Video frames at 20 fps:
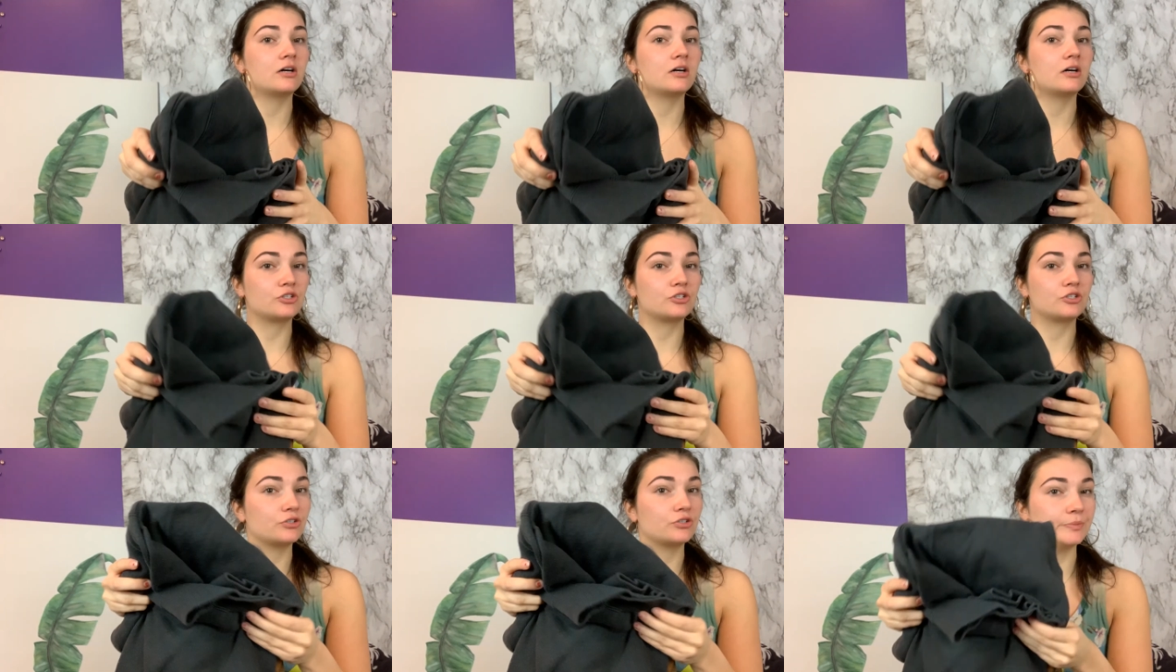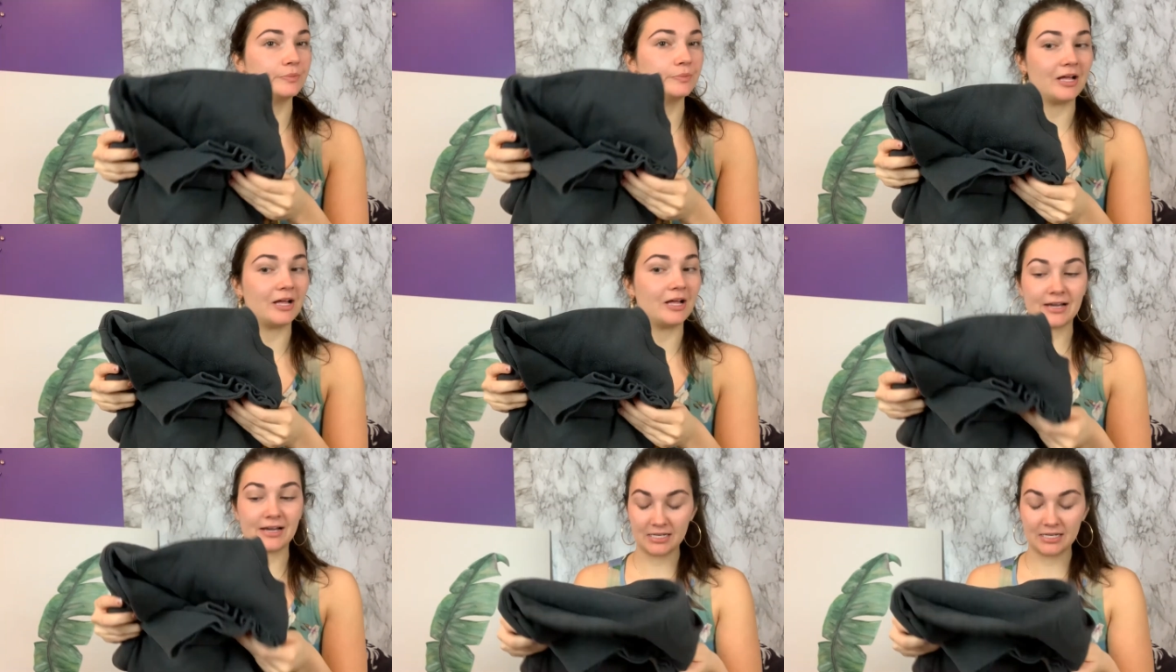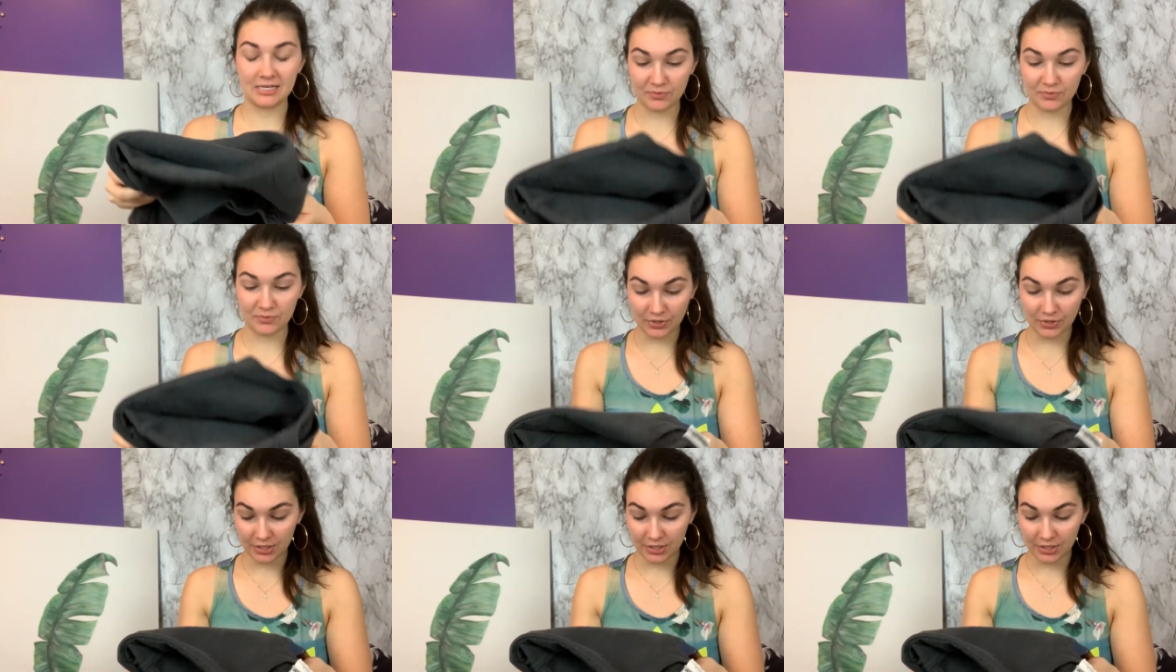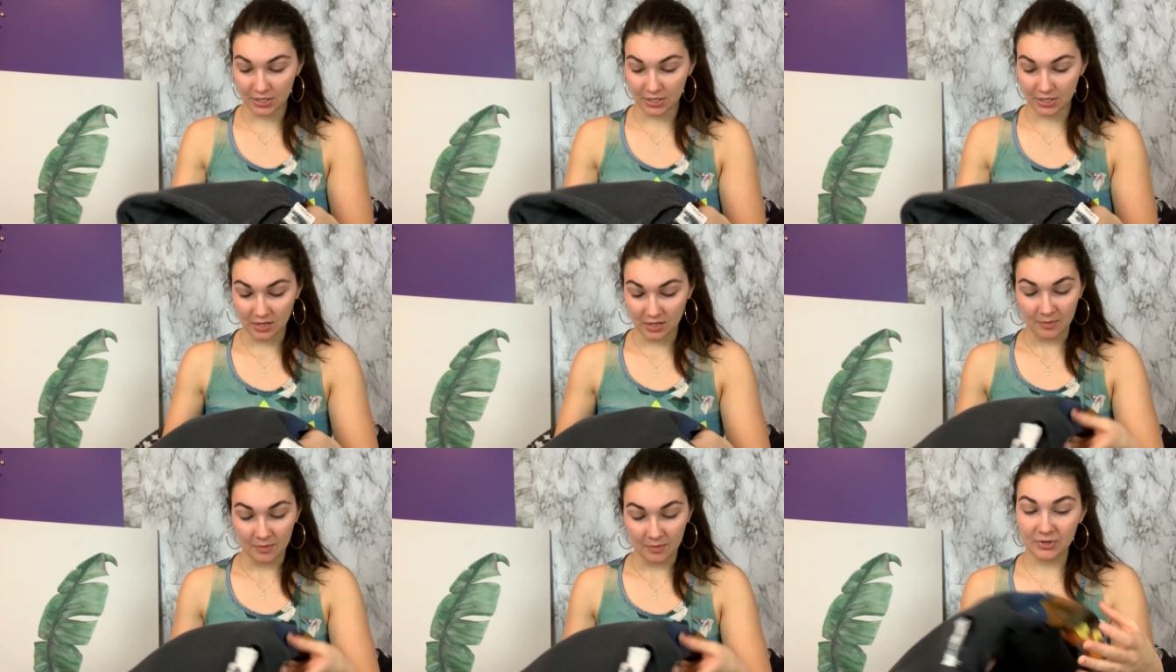a true black anymore.
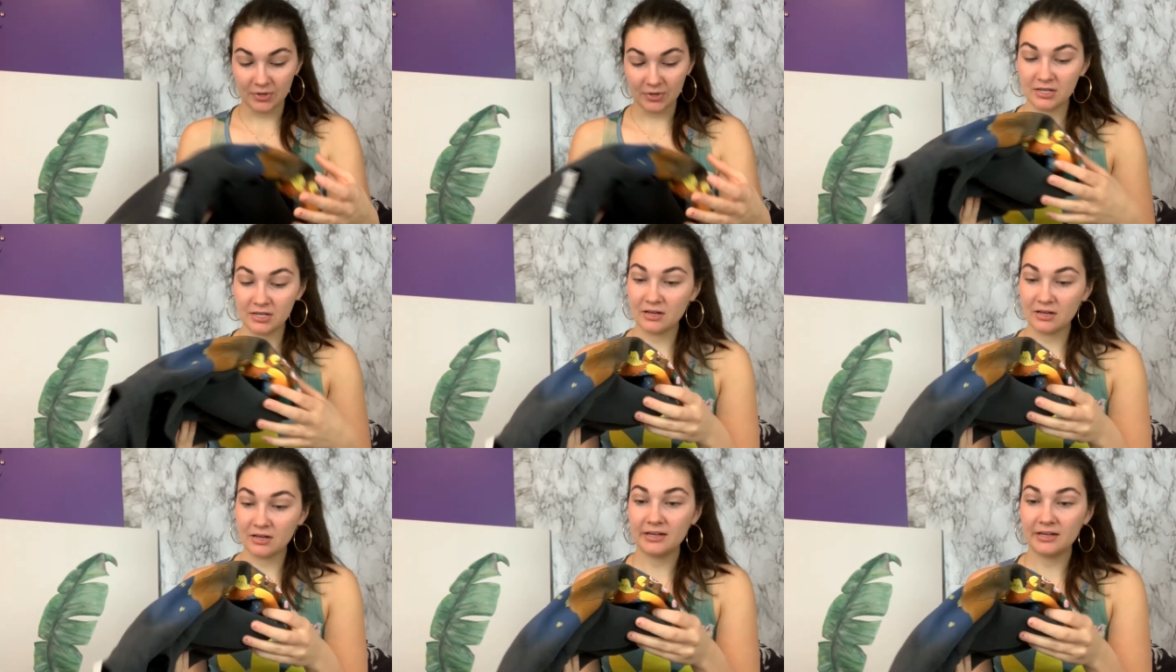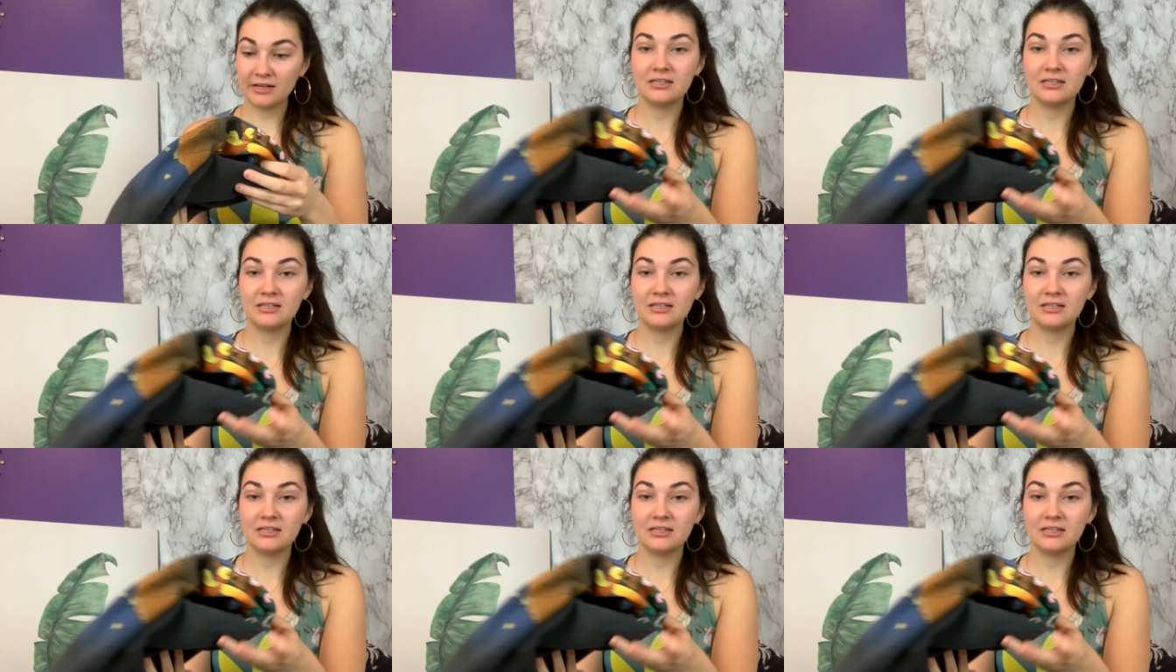But I